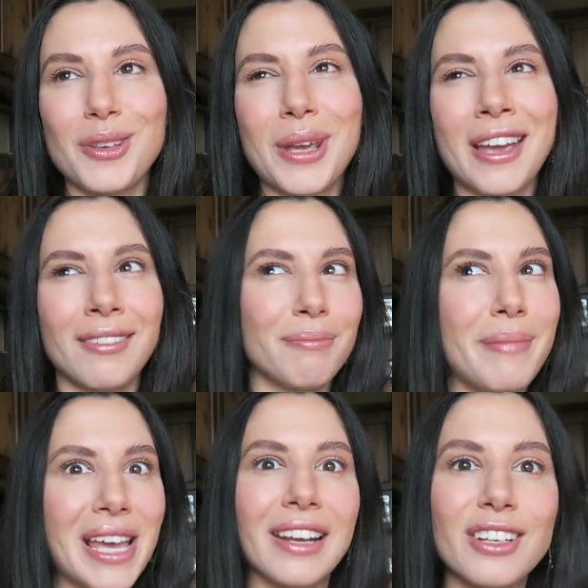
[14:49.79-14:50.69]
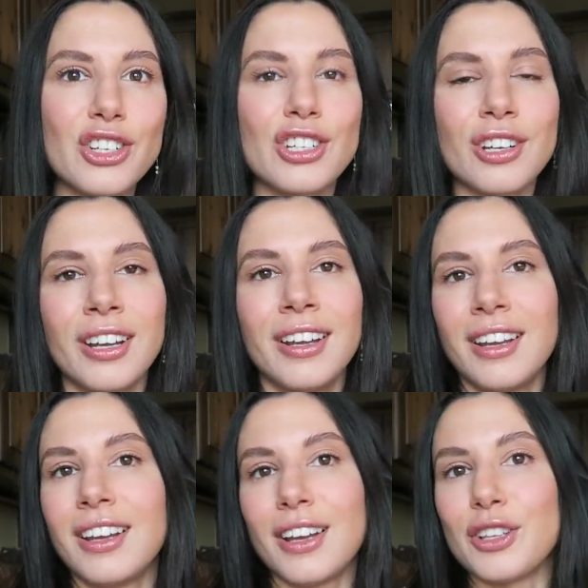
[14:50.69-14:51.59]
you can't manage
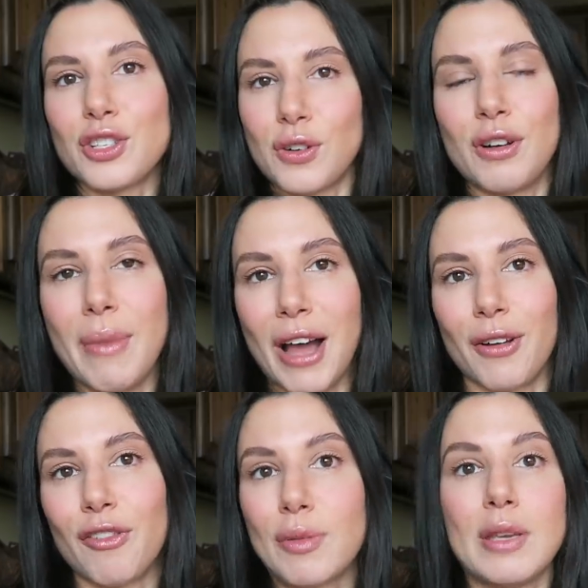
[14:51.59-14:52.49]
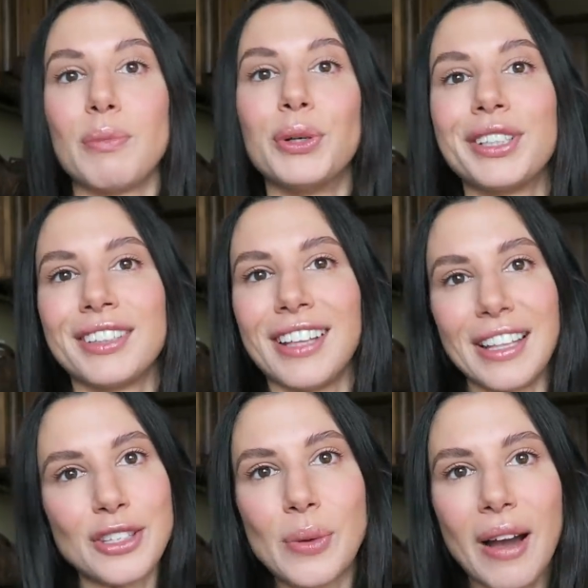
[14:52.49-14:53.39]
a certain amount of people
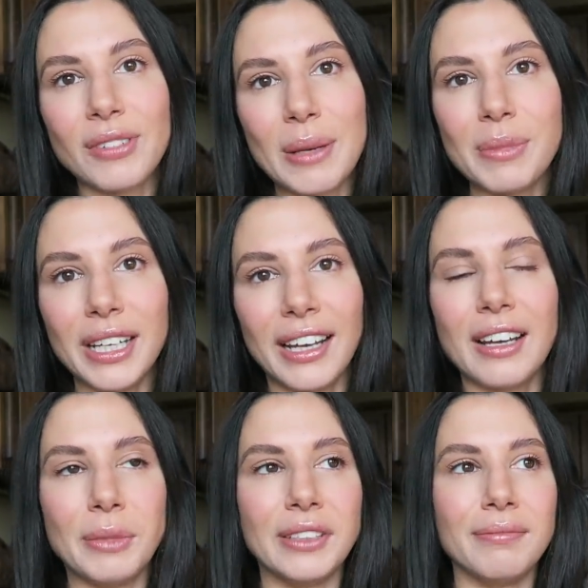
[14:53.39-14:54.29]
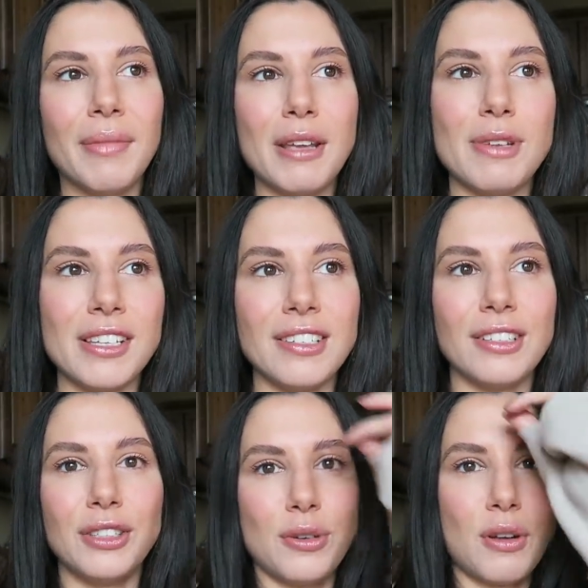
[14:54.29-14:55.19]
unless you have an MBA. I mean,
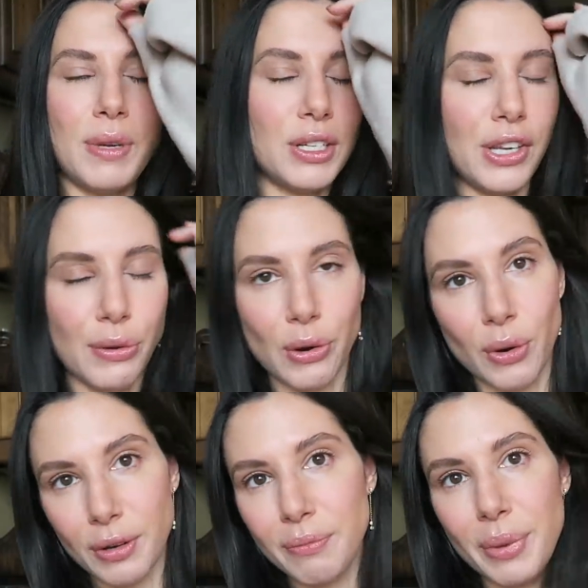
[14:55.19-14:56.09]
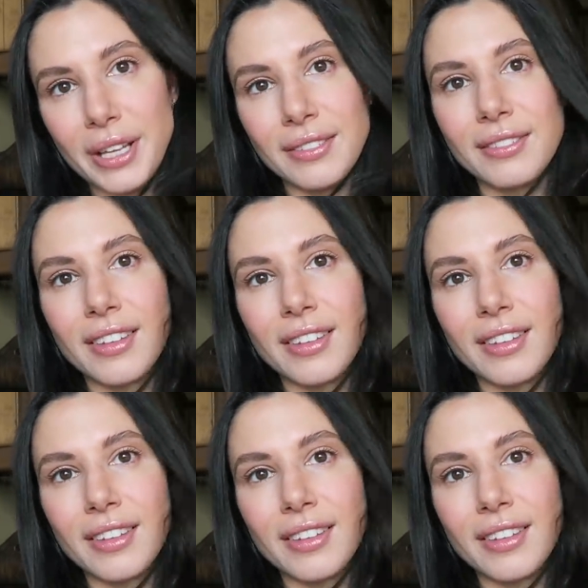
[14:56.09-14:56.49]
maybe you could be a unicorn, but